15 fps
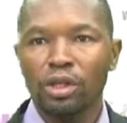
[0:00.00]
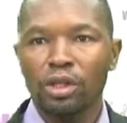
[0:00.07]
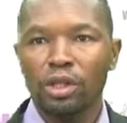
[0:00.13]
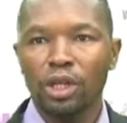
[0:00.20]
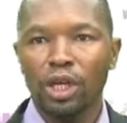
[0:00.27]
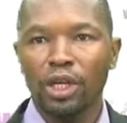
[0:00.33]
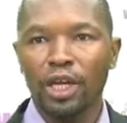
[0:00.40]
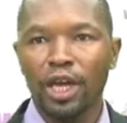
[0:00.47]

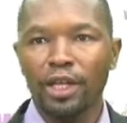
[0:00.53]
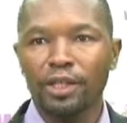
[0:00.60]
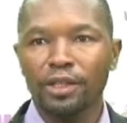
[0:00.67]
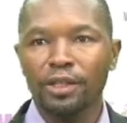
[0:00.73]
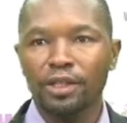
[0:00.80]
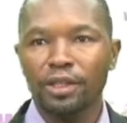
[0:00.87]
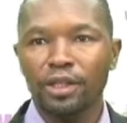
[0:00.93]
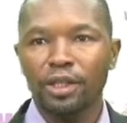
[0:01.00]
And
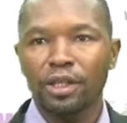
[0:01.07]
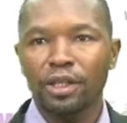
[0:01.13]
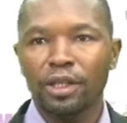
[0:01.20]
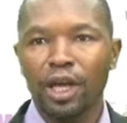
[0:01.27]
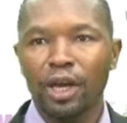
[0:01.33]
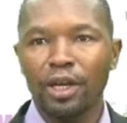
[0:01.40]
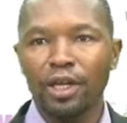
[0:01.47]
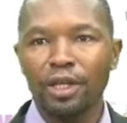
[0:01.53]
then
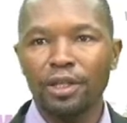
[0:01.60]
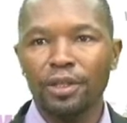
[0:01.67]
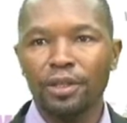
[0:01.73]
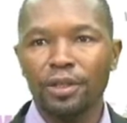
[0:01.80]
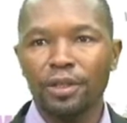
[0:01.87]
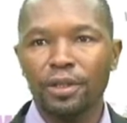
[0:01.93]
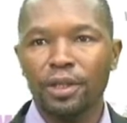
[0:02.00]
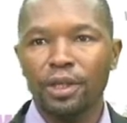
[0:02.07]
that
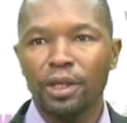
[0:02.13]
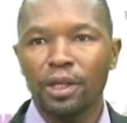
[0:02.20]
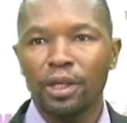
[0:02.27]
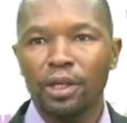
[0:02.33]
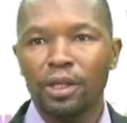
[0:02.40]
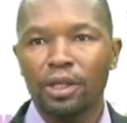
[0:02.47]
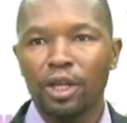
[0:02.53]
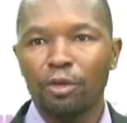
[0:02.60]
is
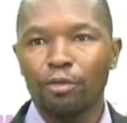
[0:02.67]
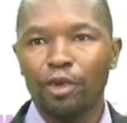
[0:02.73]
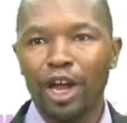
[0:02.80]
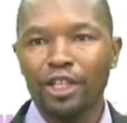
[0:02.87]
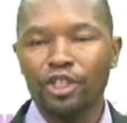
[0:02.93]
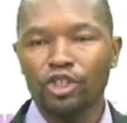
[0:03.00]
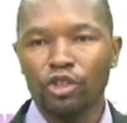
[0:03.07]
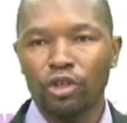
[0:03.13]
the
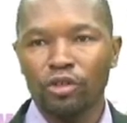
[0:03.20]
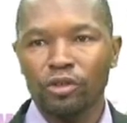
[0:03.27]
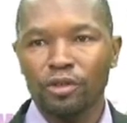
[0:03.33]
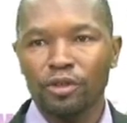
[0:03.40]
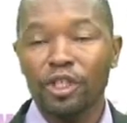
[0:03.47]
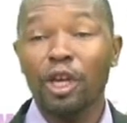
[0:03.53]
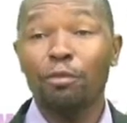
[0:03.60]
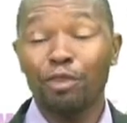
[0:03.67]
plastron.
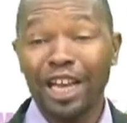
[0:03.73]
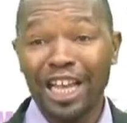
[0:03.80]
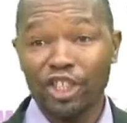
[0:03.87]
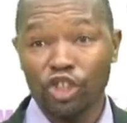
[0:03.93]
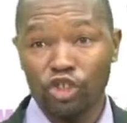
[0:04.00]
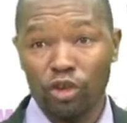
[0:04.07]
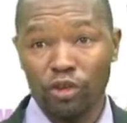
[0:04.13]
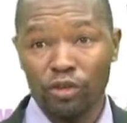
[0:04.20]
The
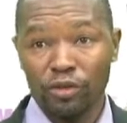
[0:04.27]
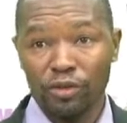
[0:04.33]
plastron.